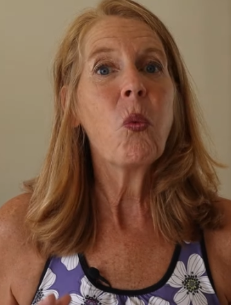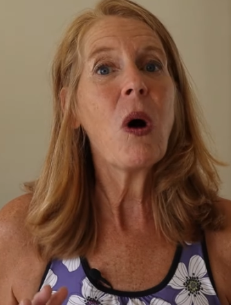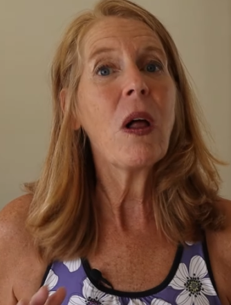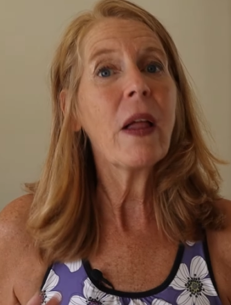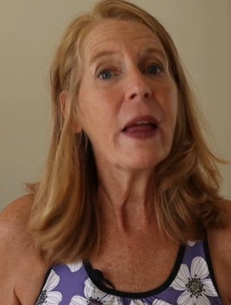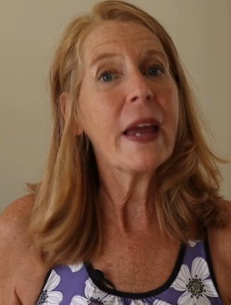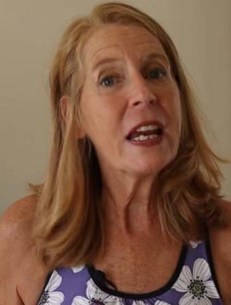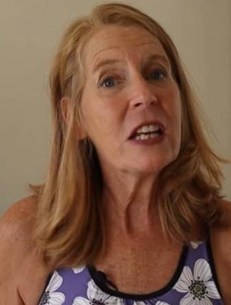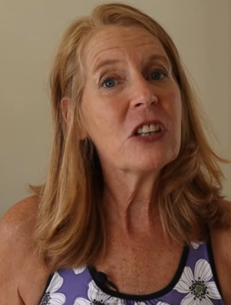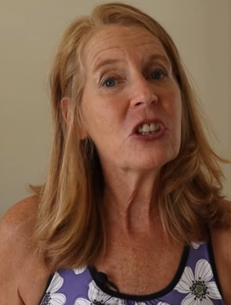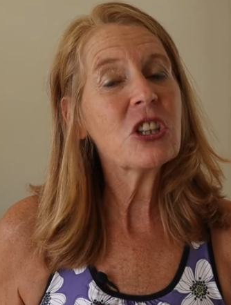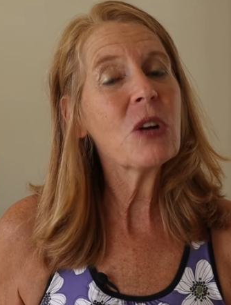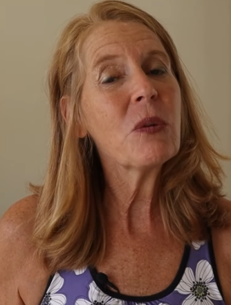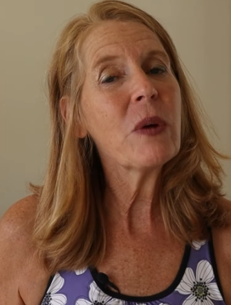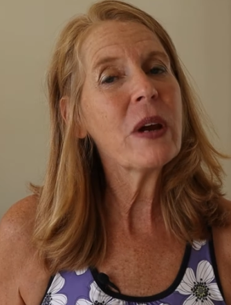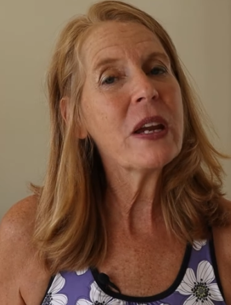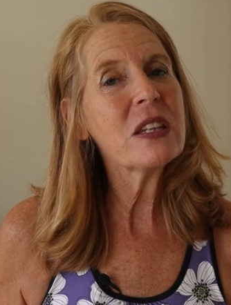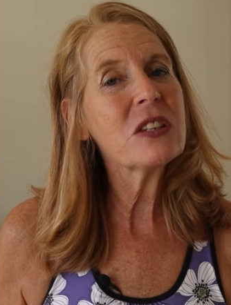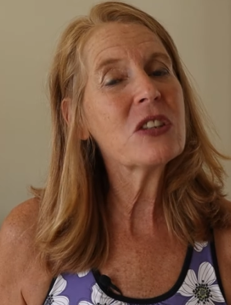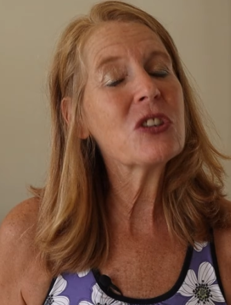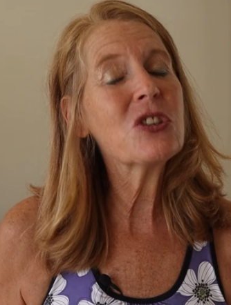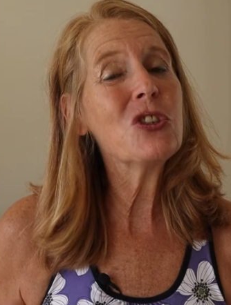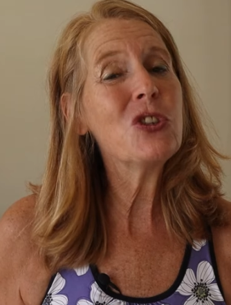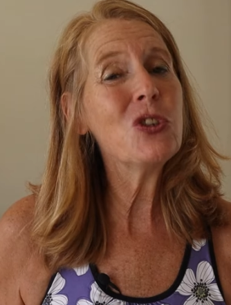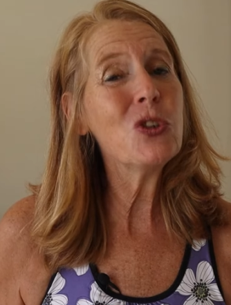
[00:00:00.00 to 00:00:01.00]
While H O
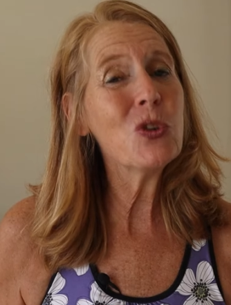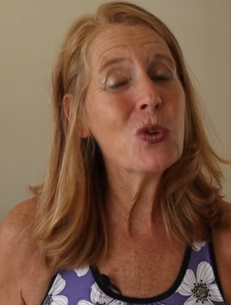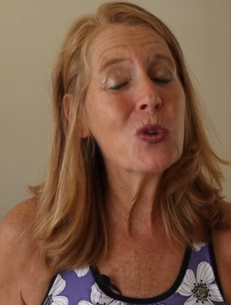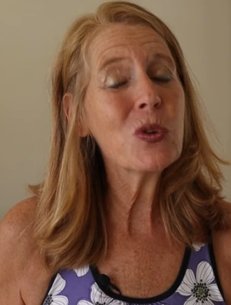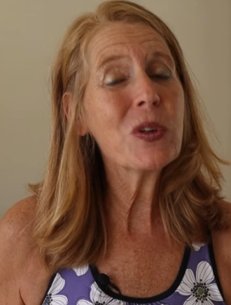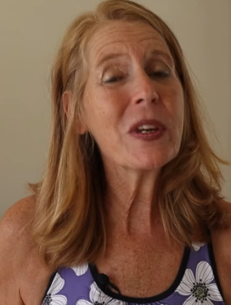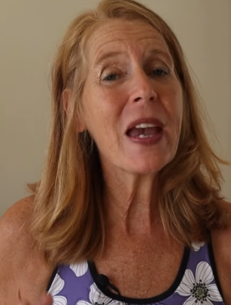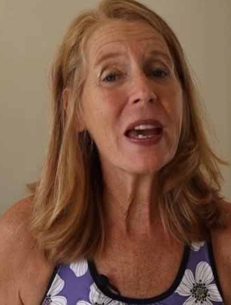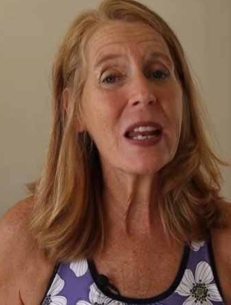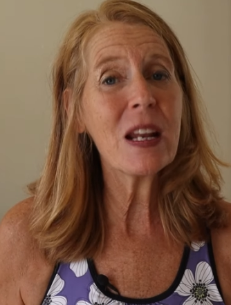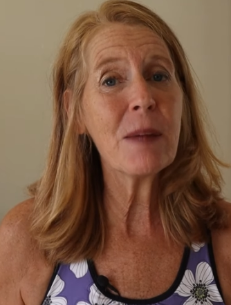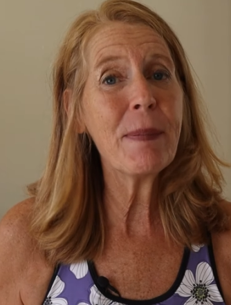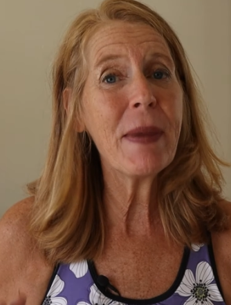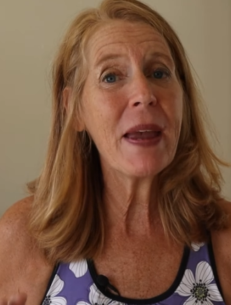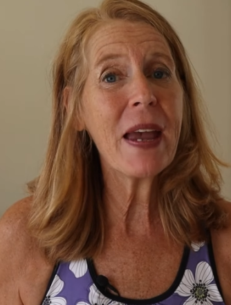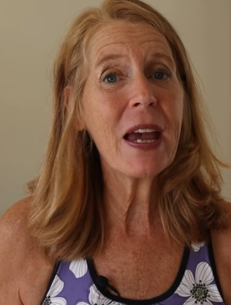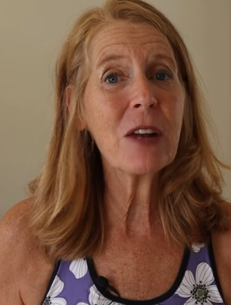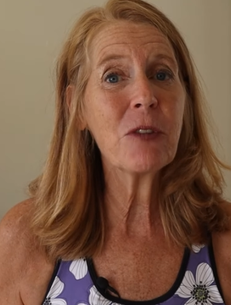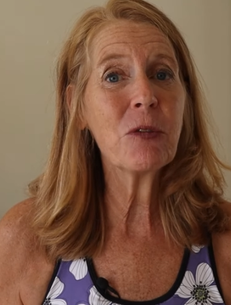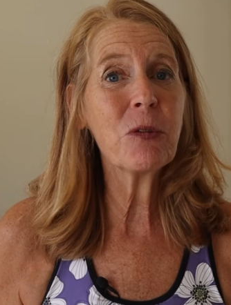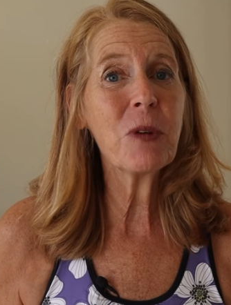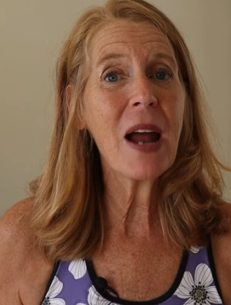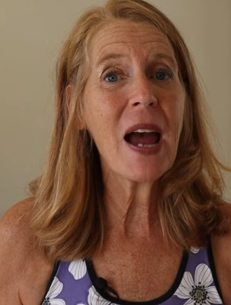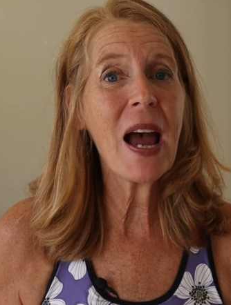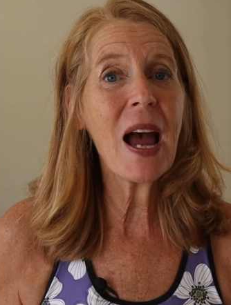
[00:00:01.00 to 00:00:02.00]
As do get a
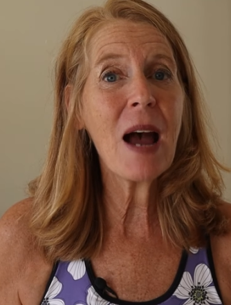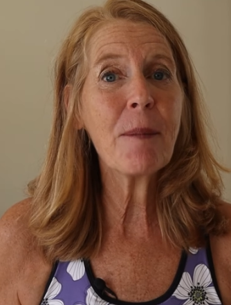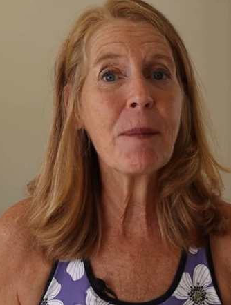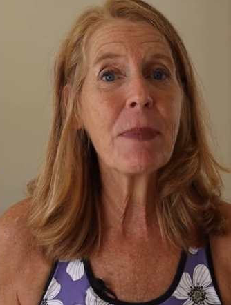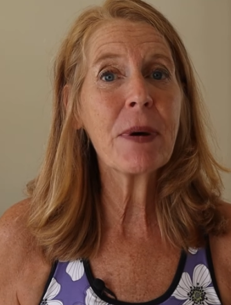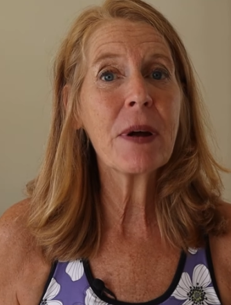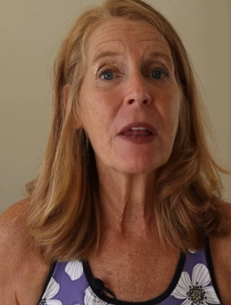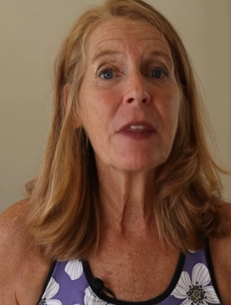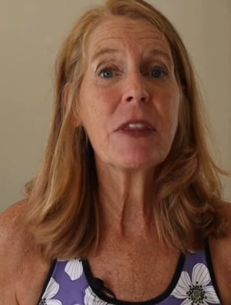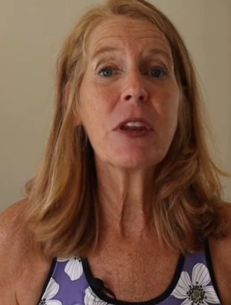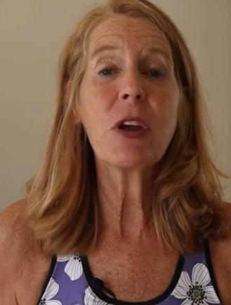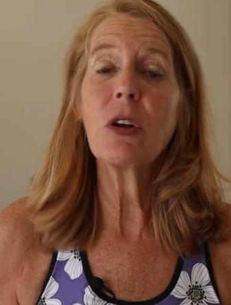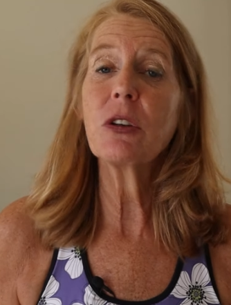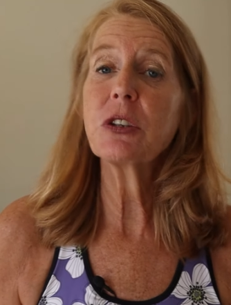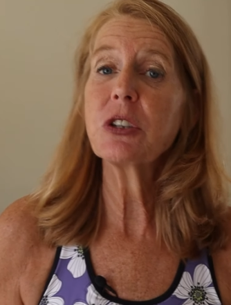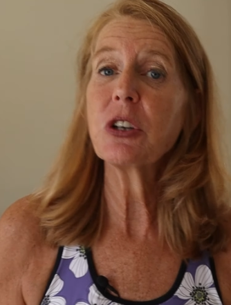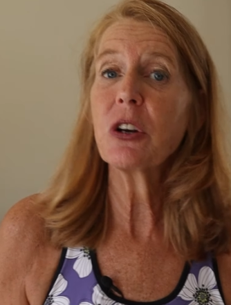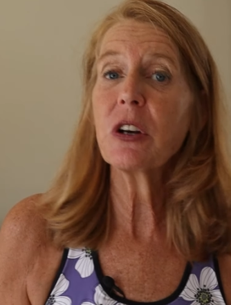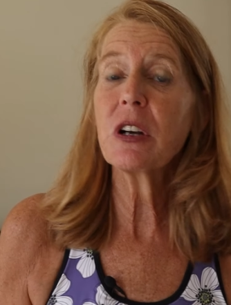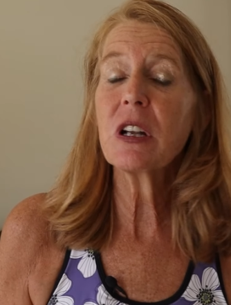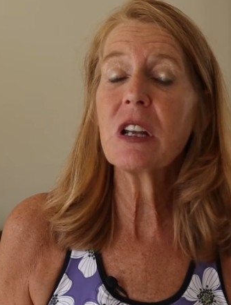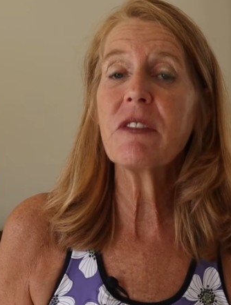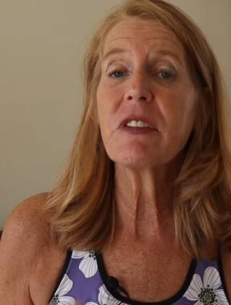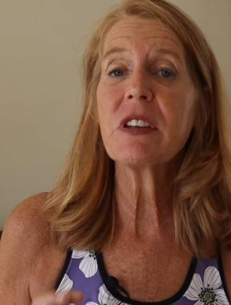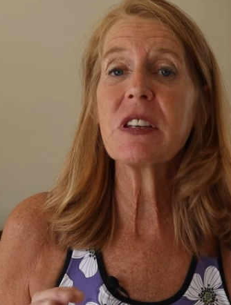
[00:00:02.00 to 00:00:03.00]
bad rap, the
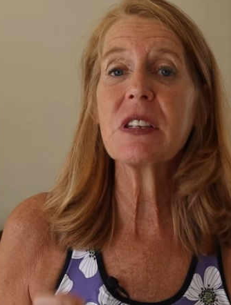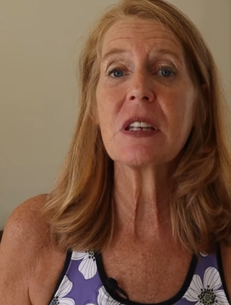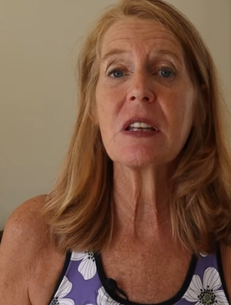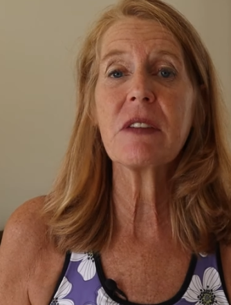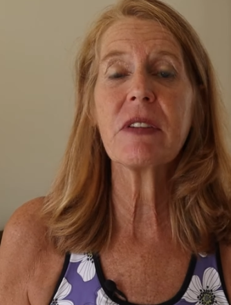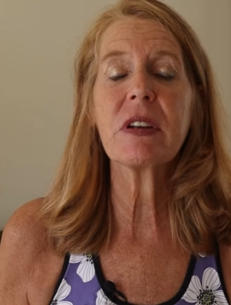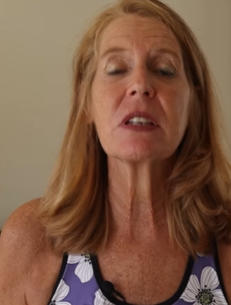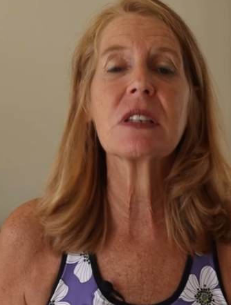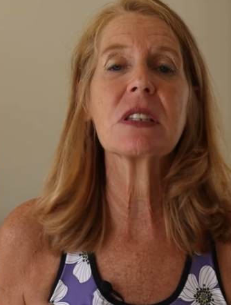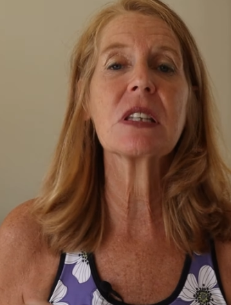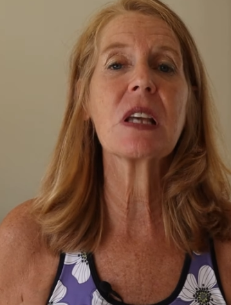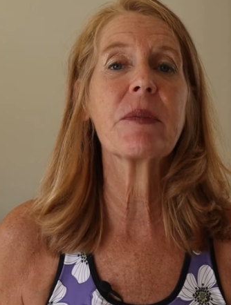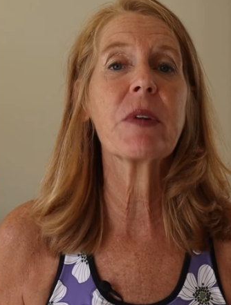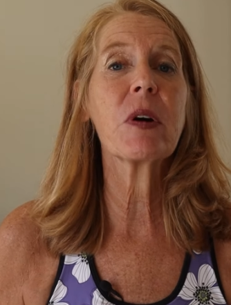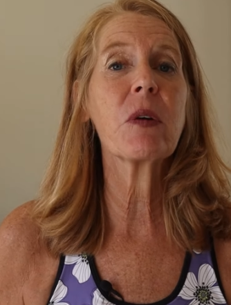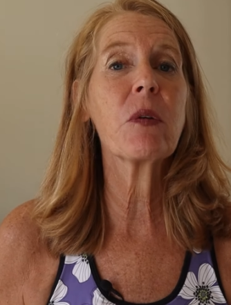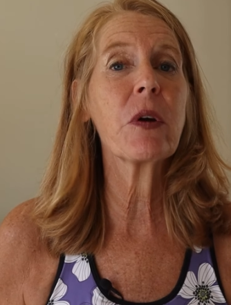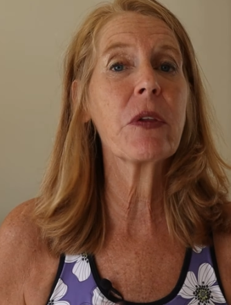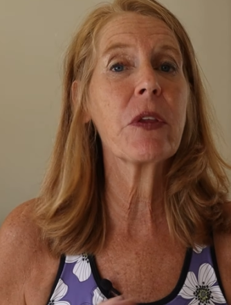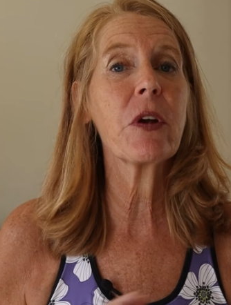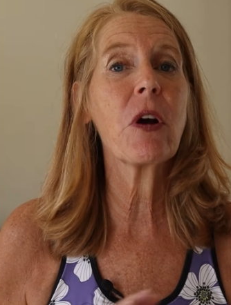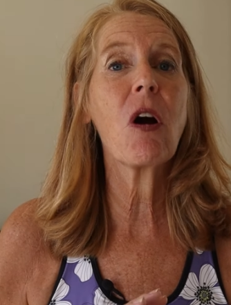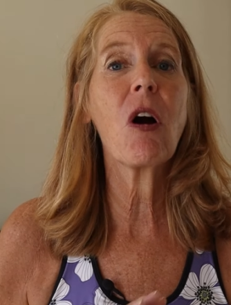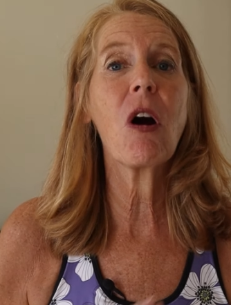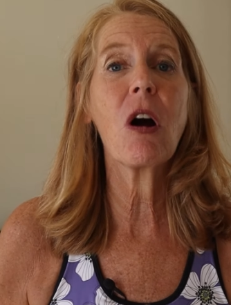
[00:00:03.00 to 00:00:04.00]
alternative is living somewhere
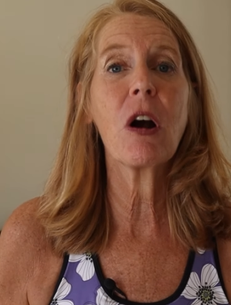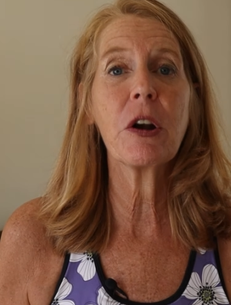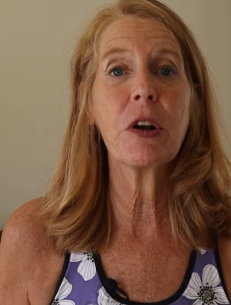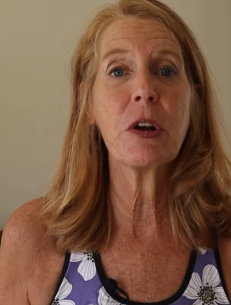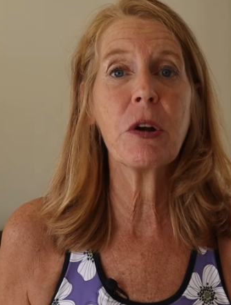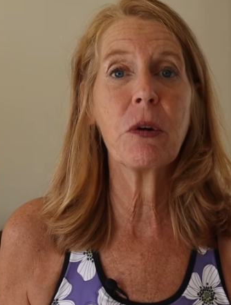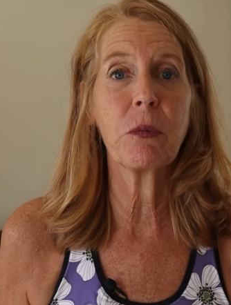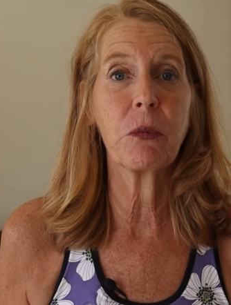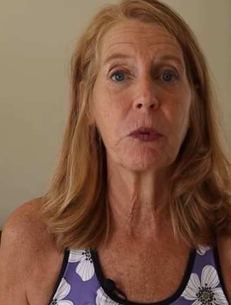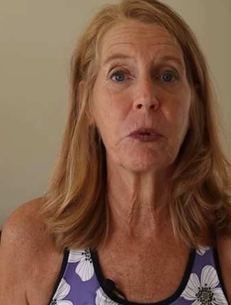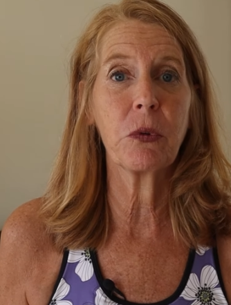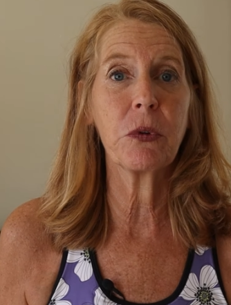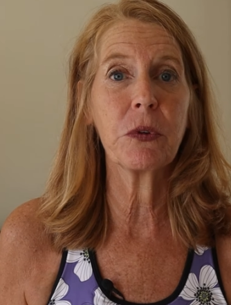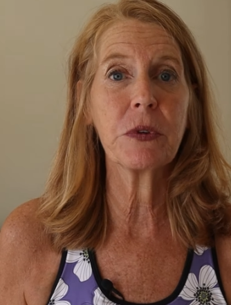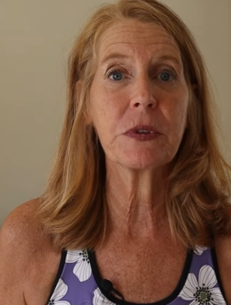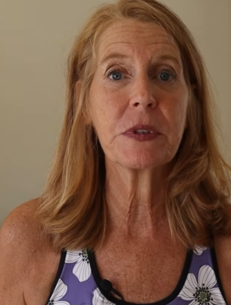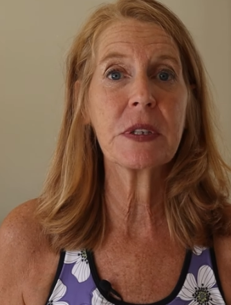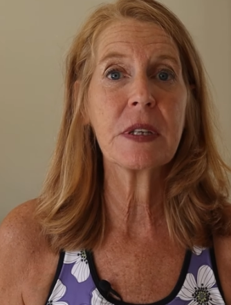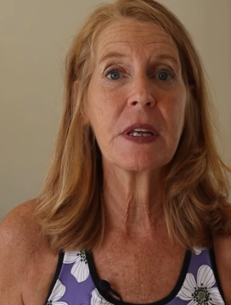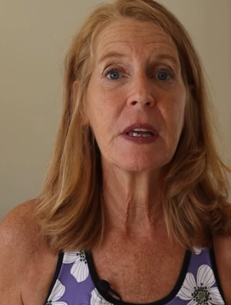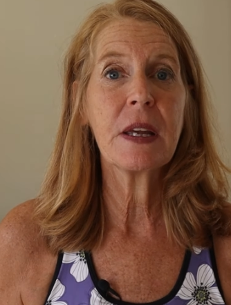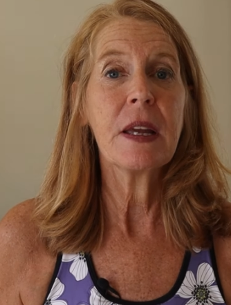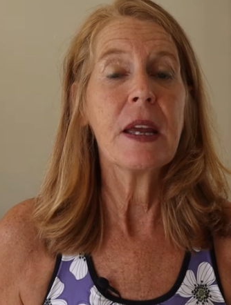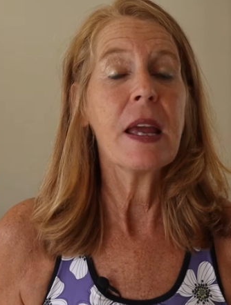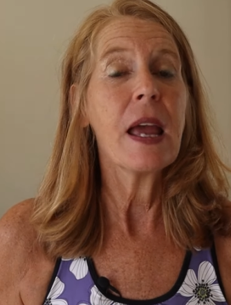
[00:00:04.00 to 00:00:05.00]
where there are no
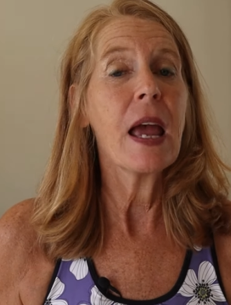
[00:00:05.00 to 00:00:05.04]
rules.